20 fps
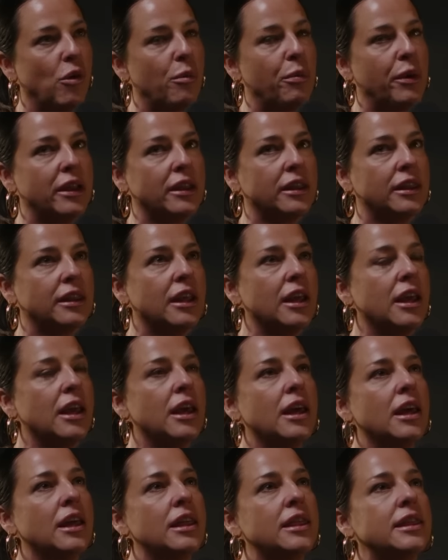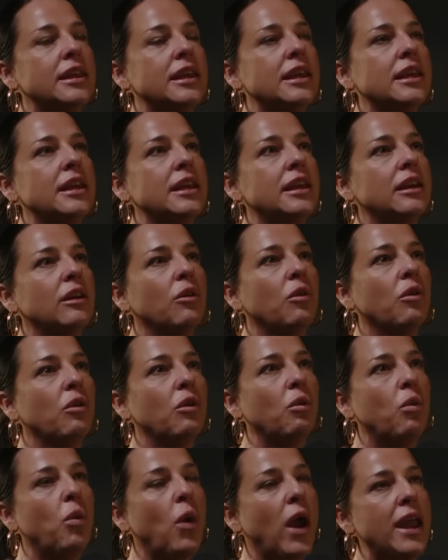But the
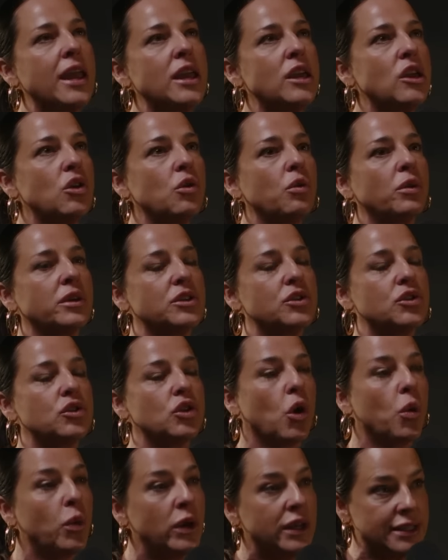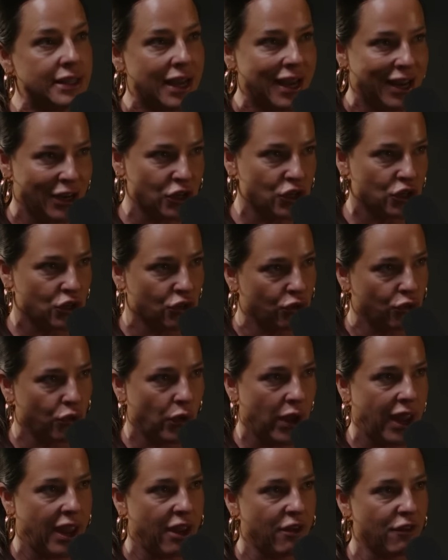way you are so intentional
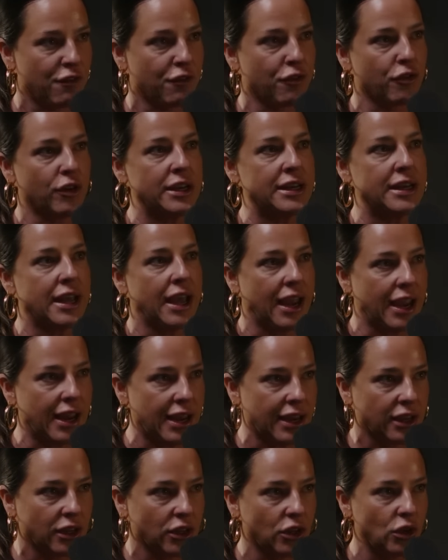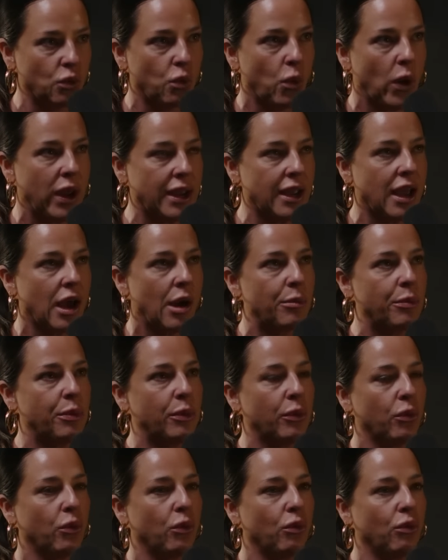every day, you wake up
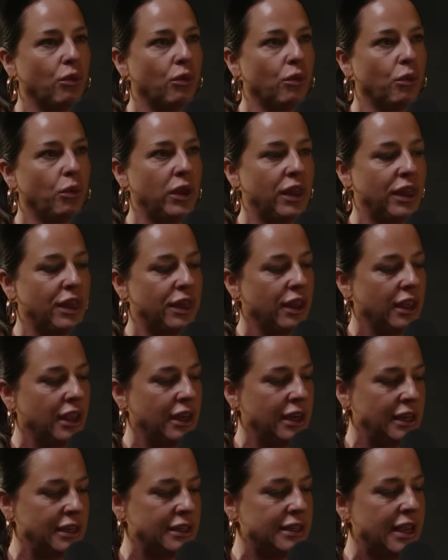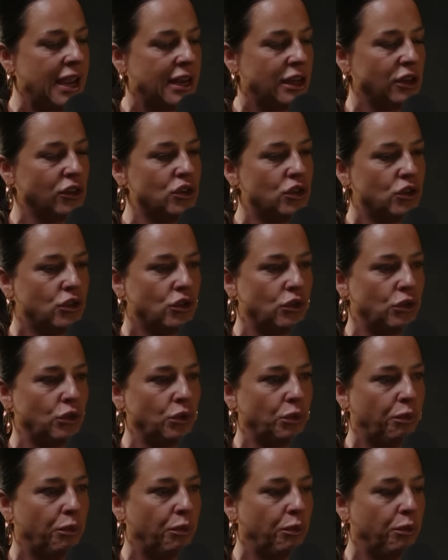with an intent
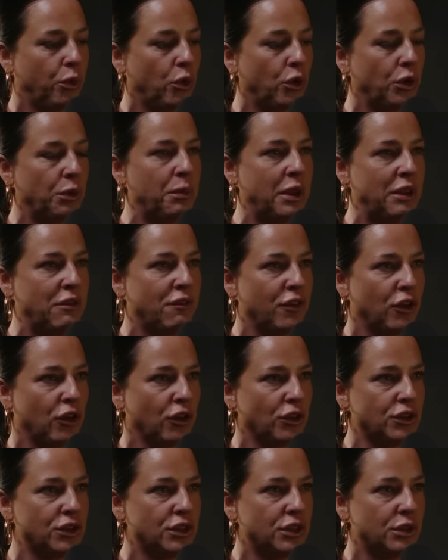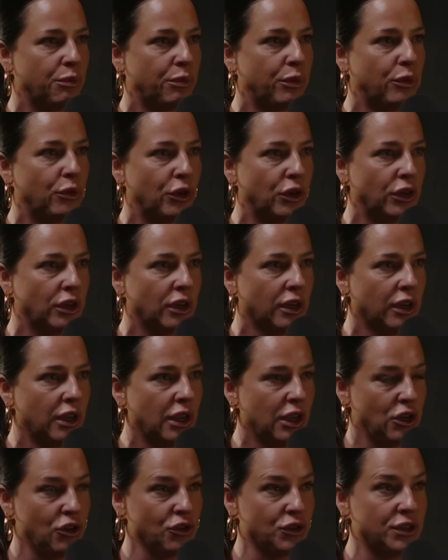to put me first, to put
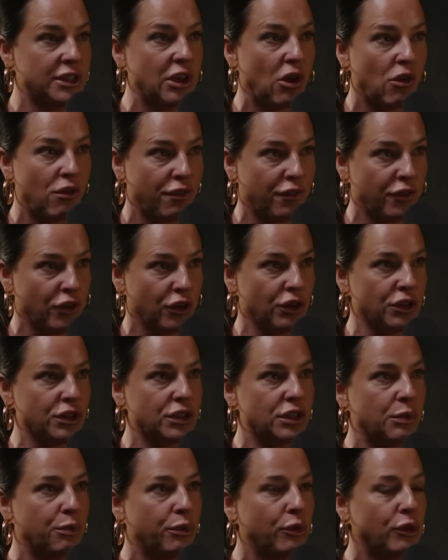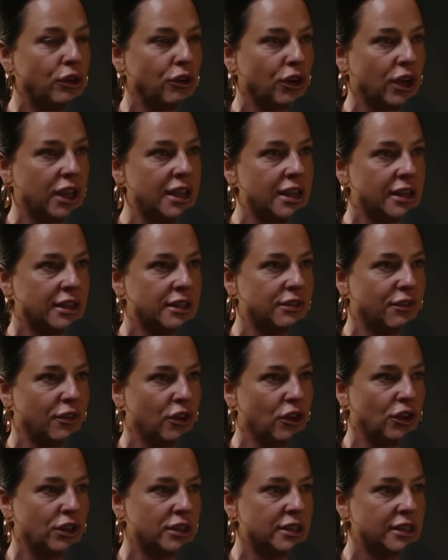yourself first, to put your kids
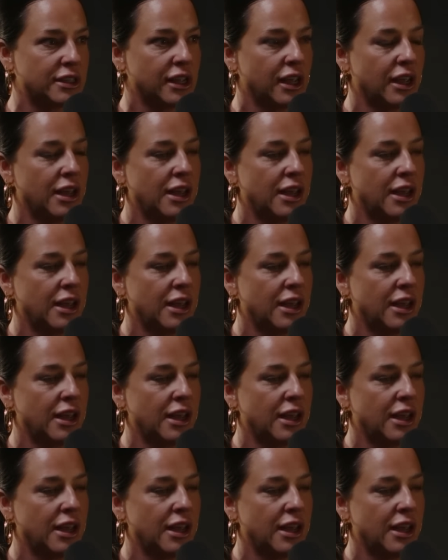first.